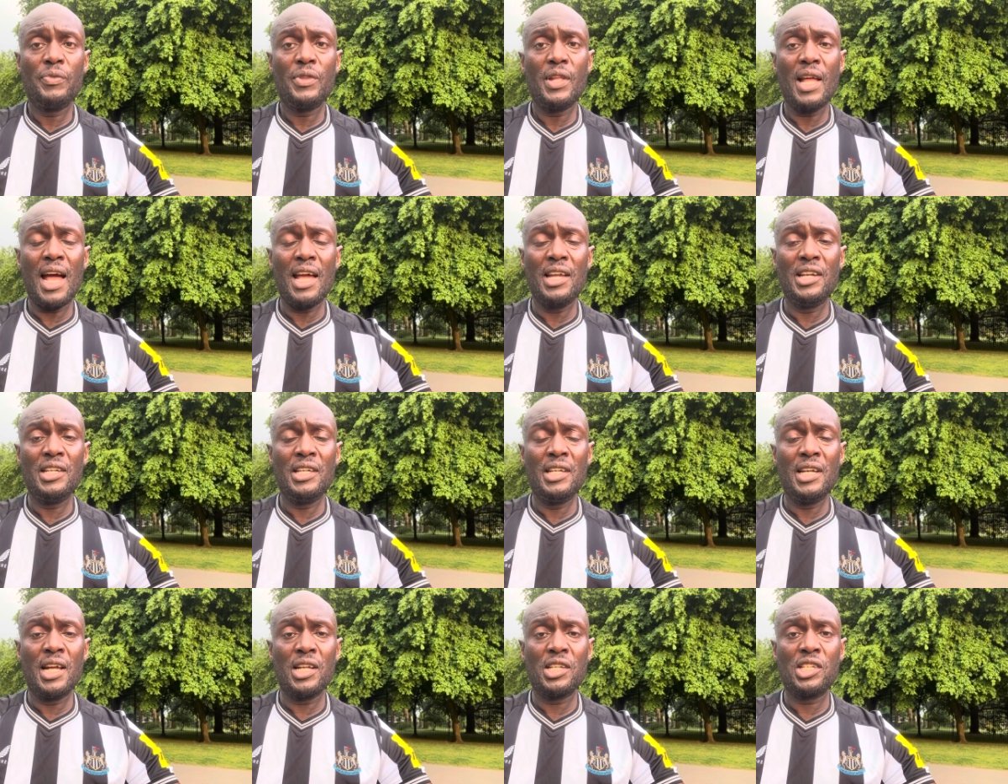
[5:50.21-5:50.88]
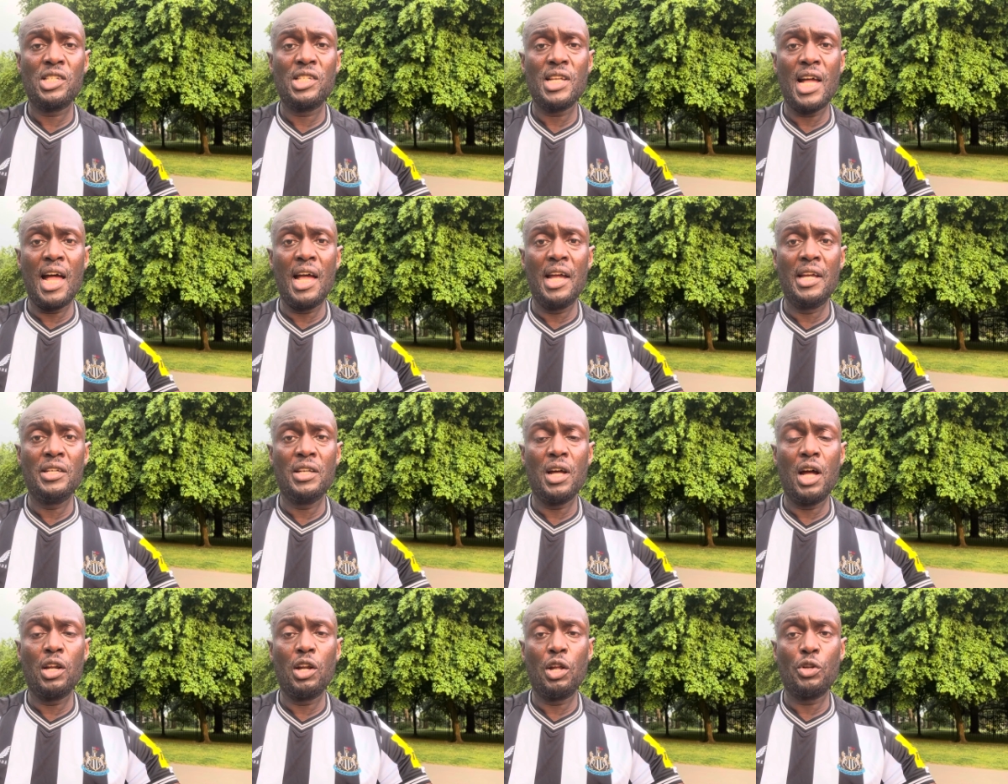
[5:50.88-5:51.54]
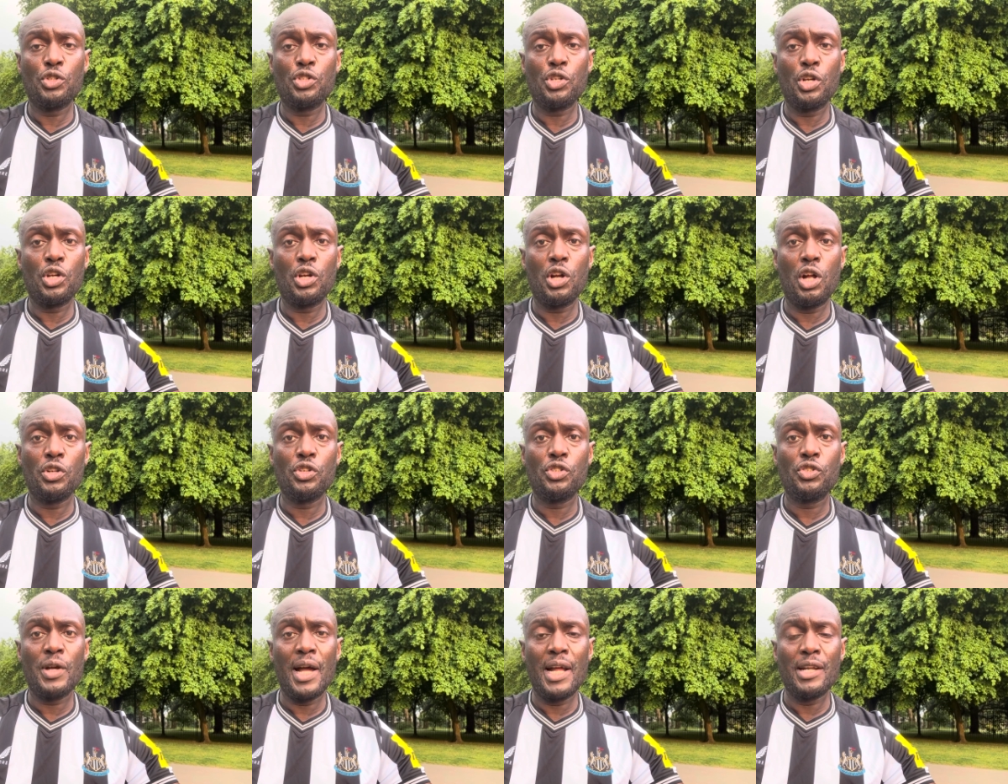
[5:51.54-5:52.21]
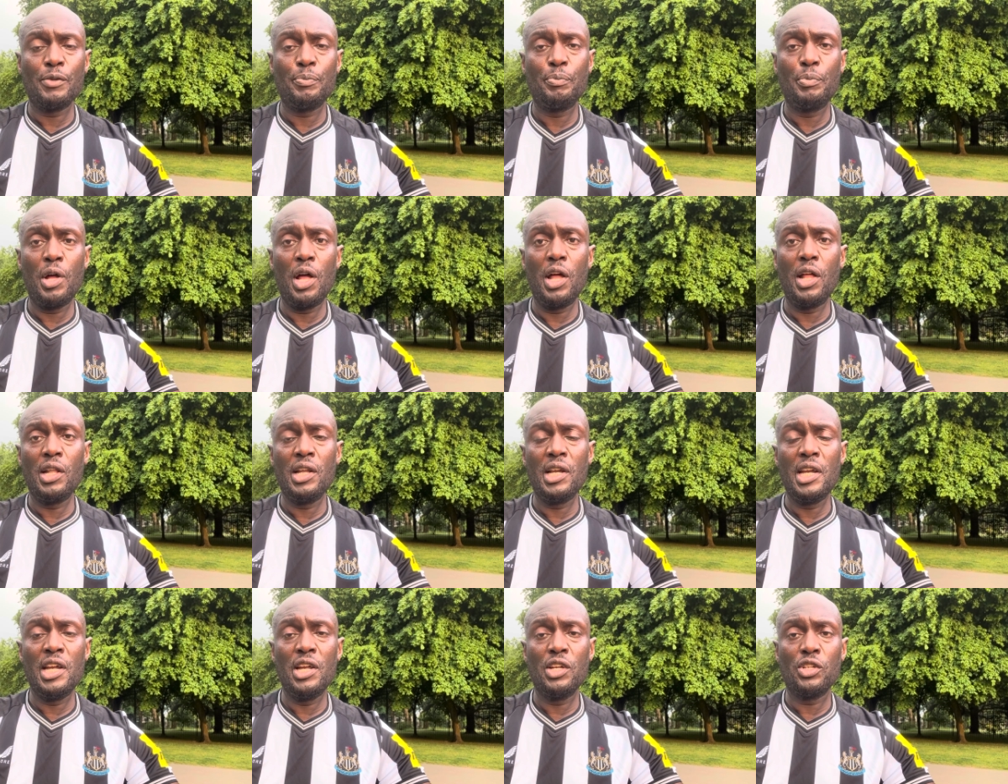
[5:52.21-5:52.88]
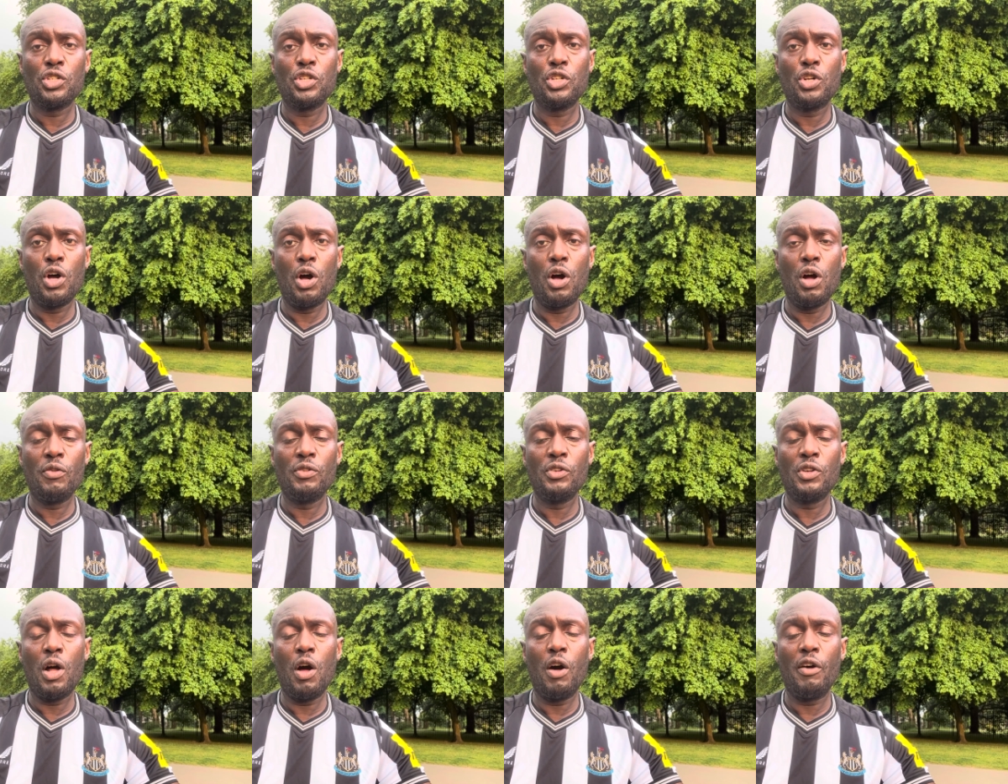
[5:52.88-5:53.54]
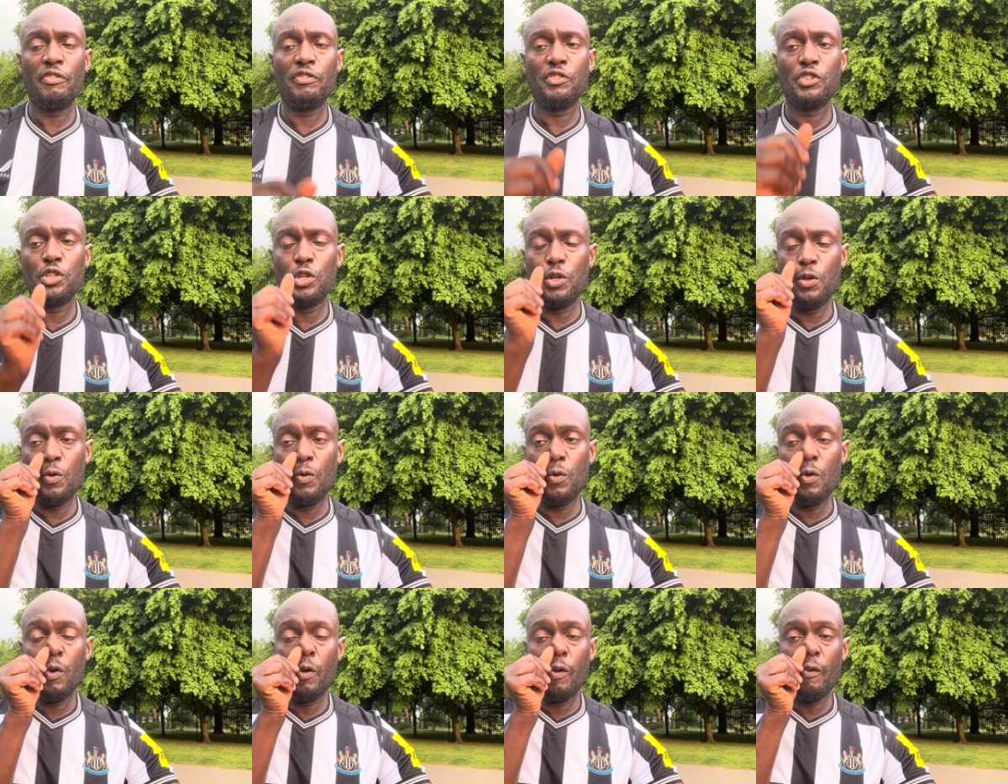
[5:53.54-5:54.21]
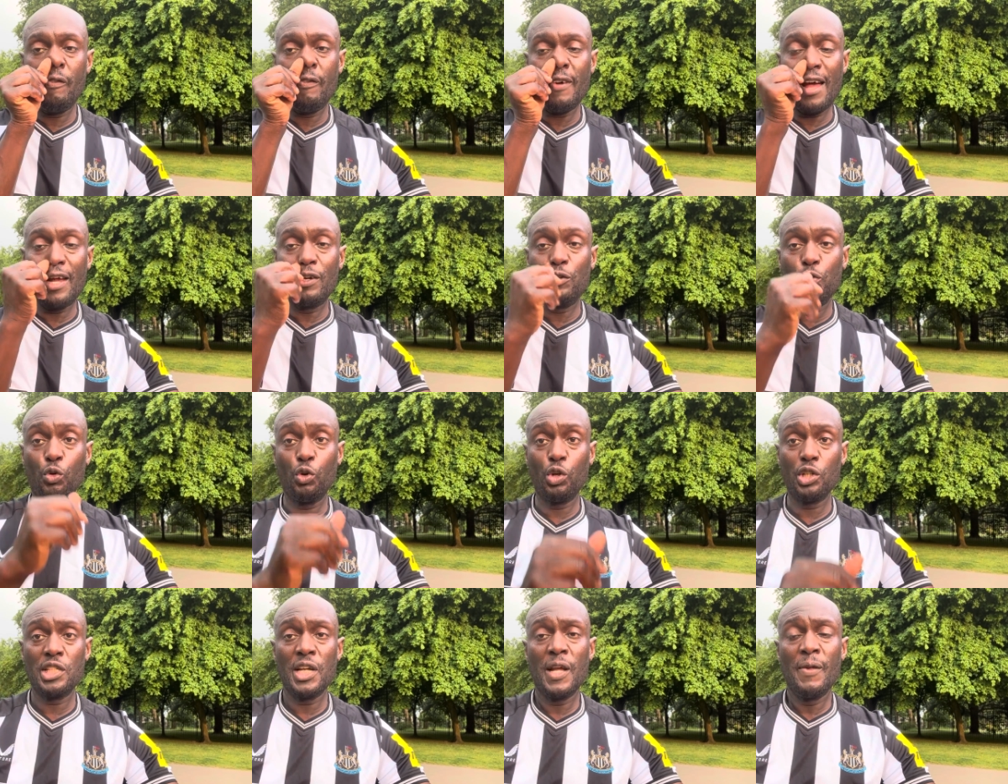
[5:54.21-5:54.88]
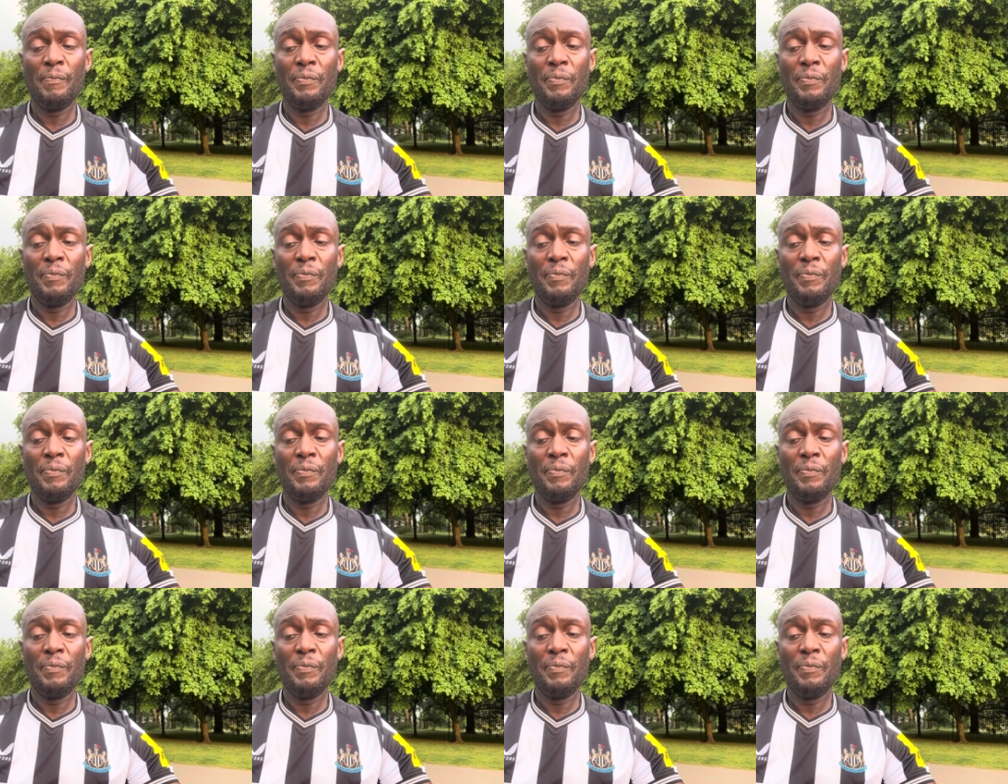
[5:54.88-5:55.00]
Uh, he has signed a long-term contract, but he has gone off to Feyenoord.